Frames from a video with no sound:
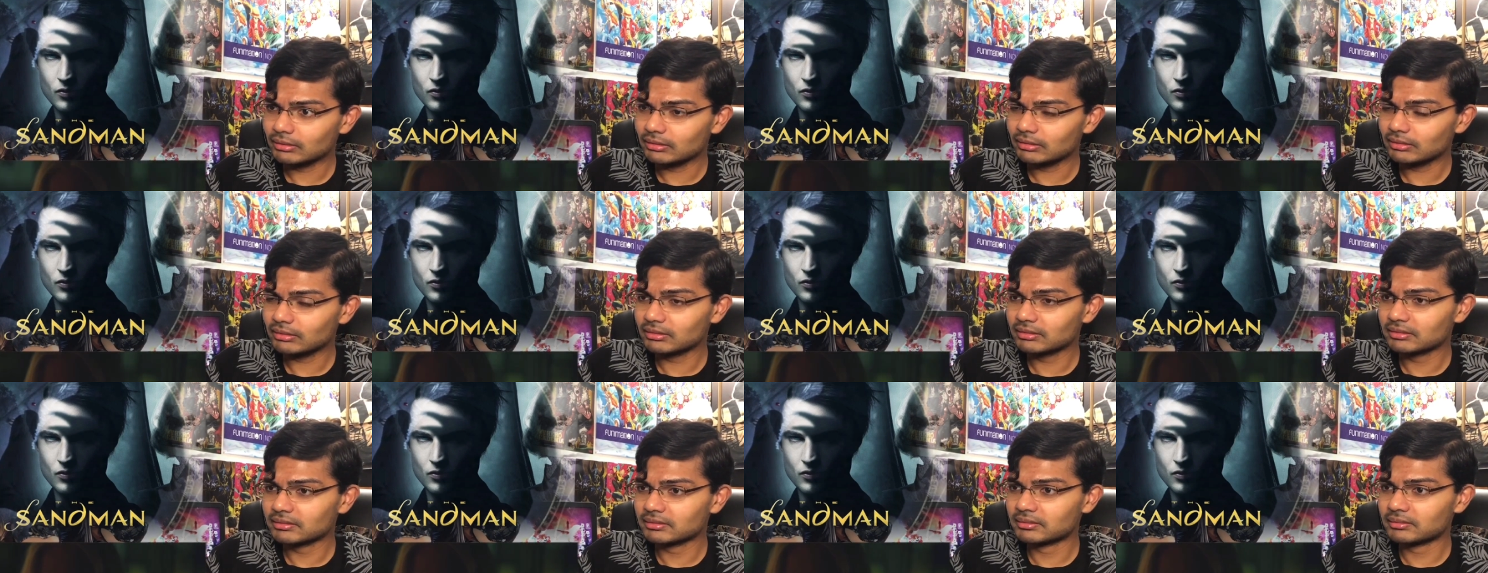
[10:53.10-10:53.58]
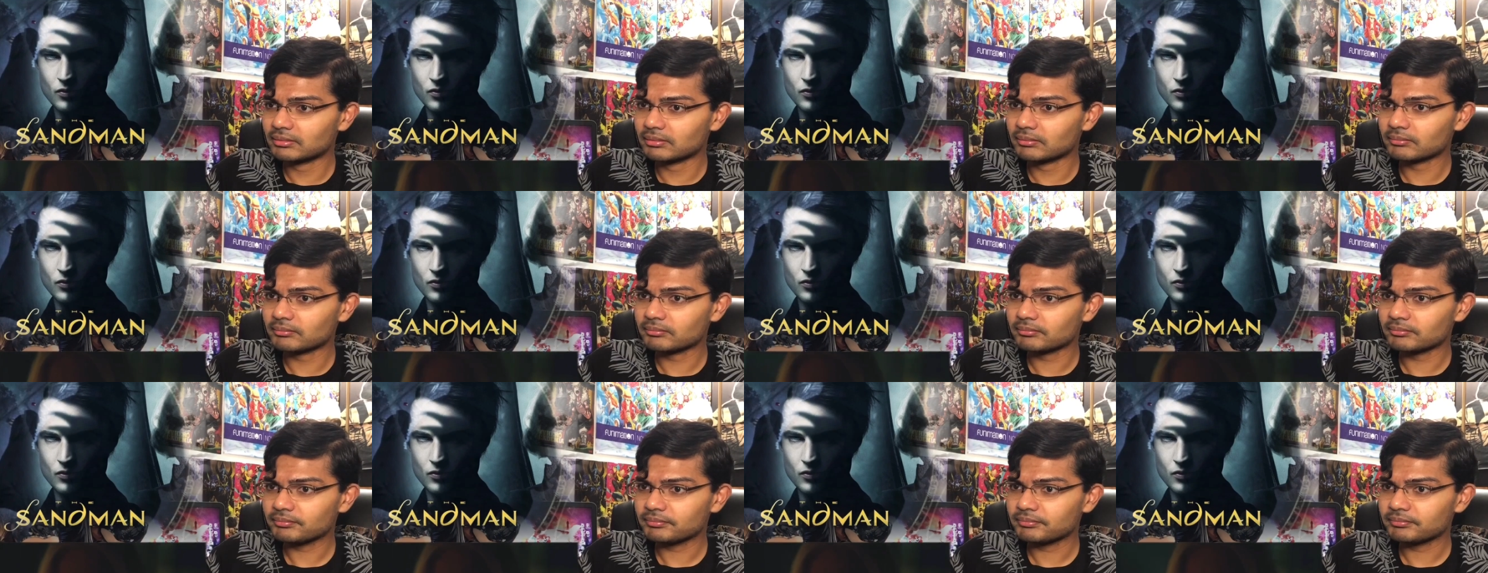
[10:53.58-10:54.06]

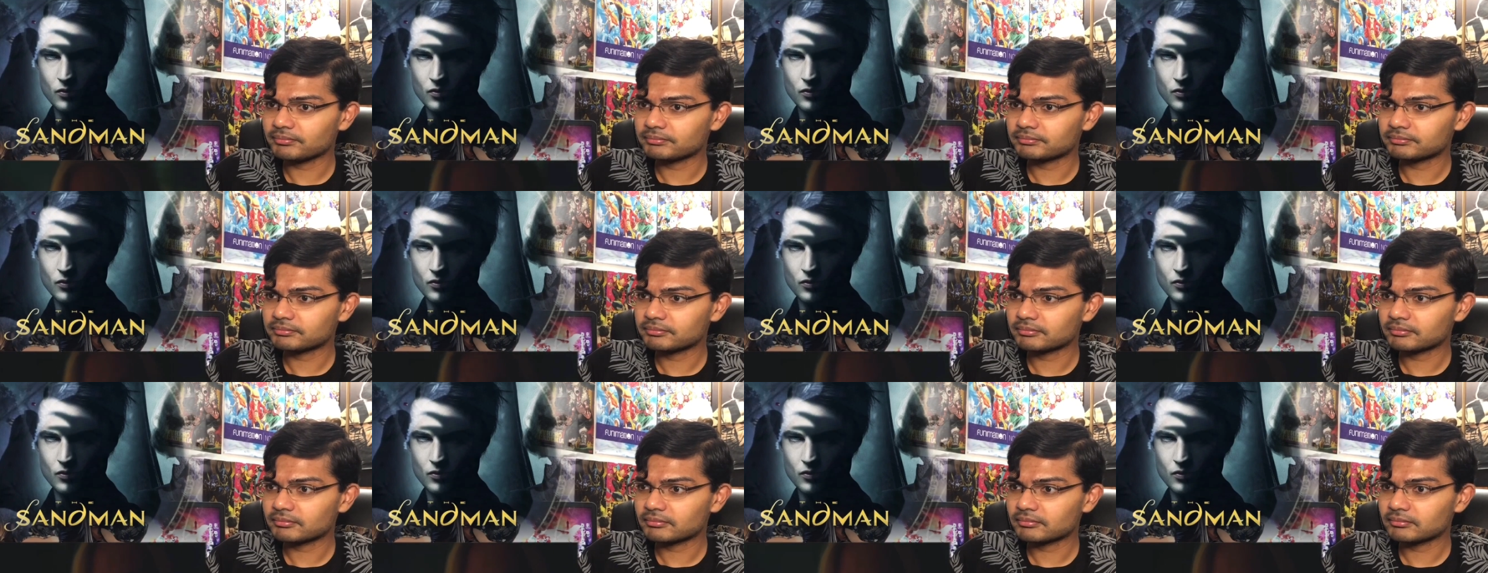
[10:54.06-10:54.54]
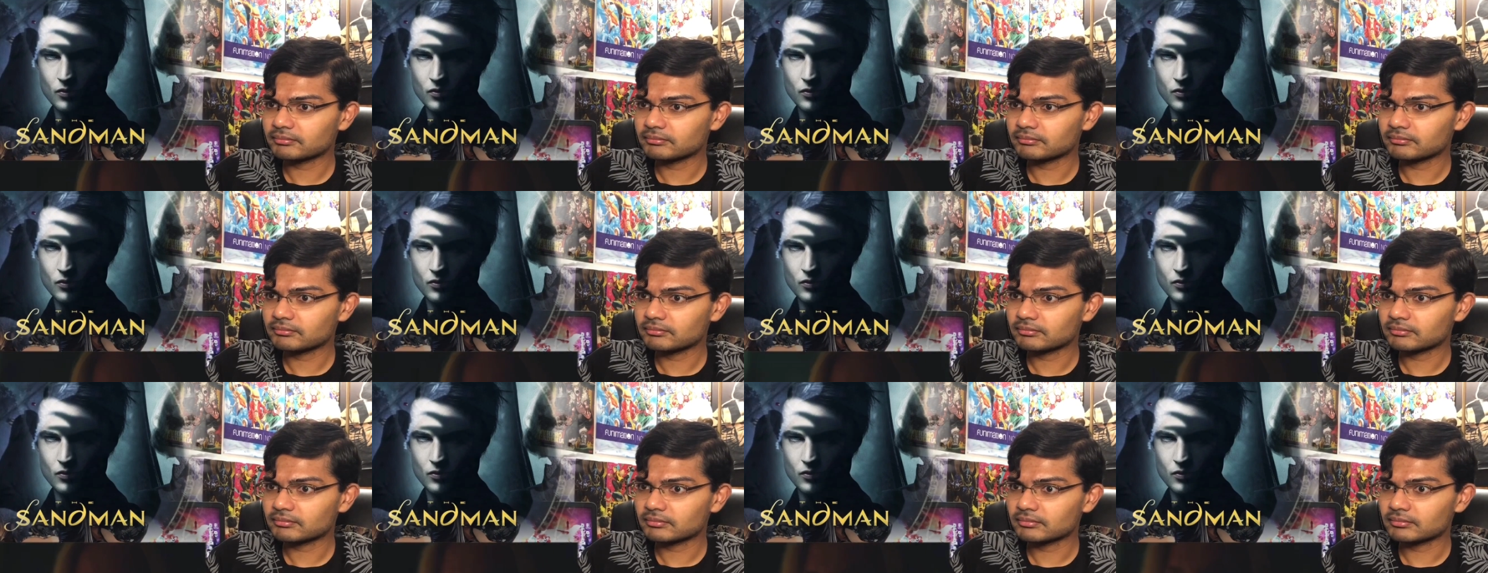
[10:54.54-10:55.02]

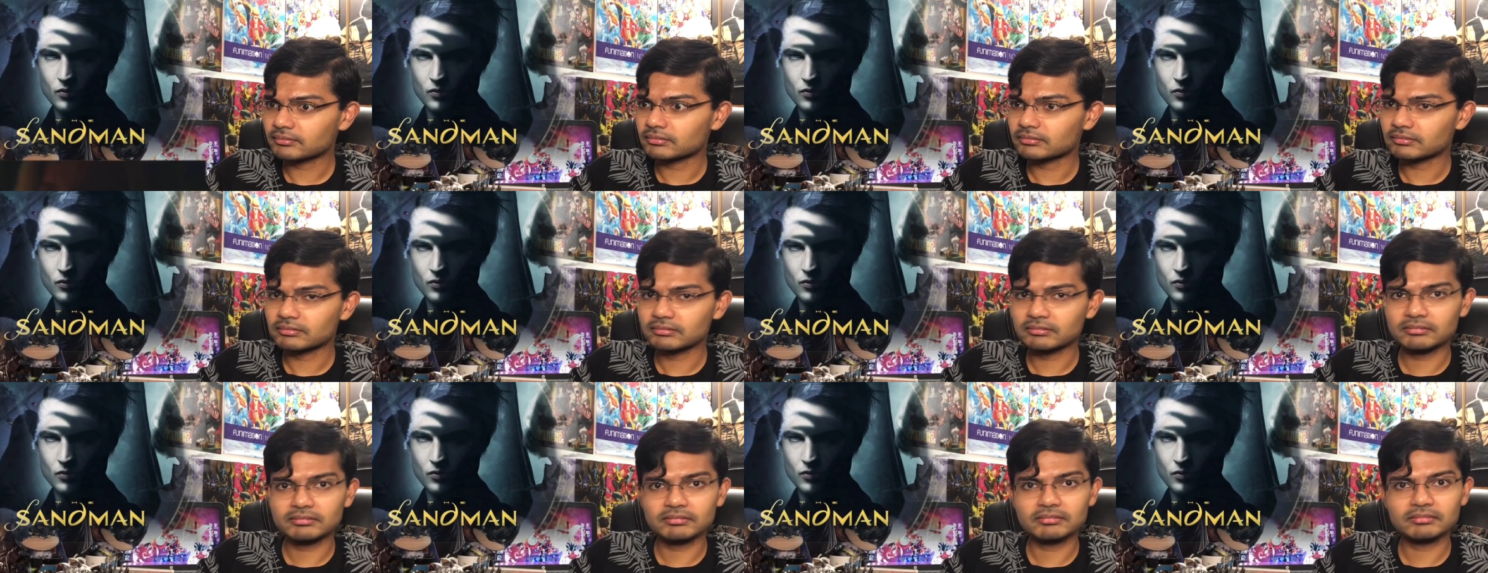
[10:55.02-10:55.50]
(no one is talking)